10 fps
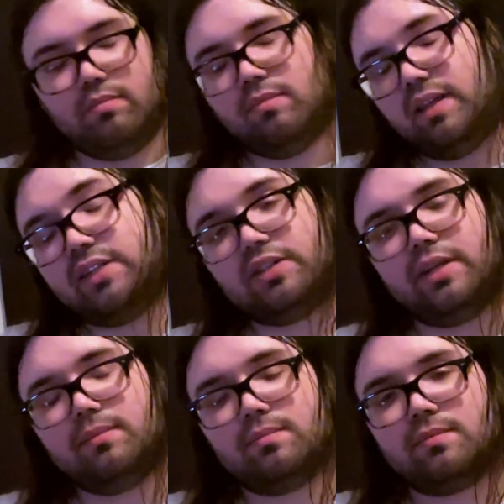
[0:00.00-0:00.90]
That's
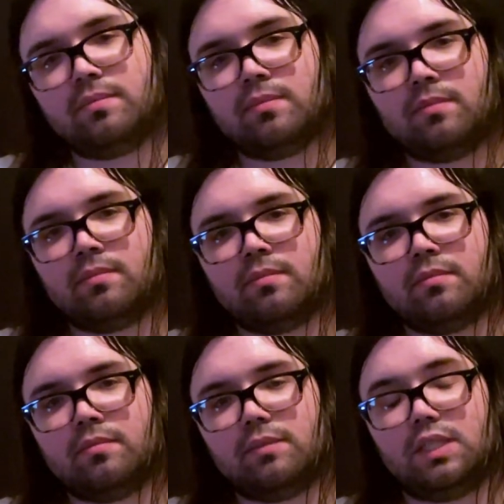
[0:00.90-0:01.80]
it.
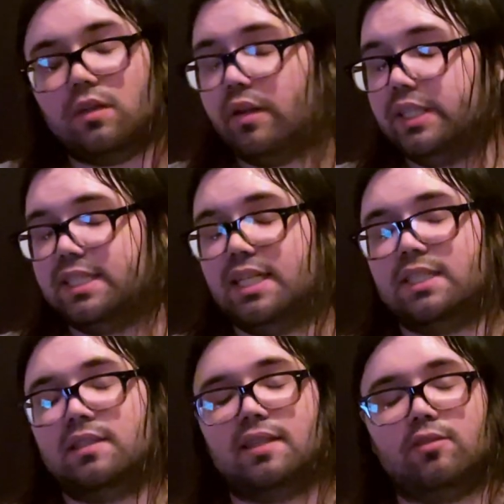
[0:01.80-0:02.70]
Not all these
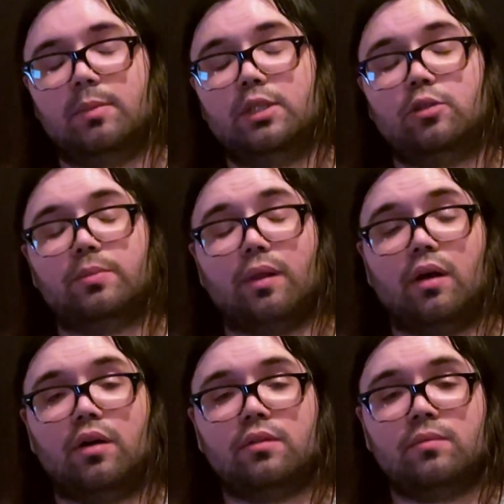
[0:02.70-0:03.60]
sections have to be super
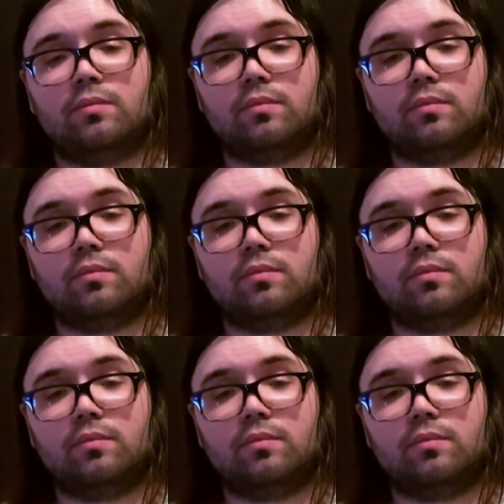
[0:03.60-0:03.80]
long.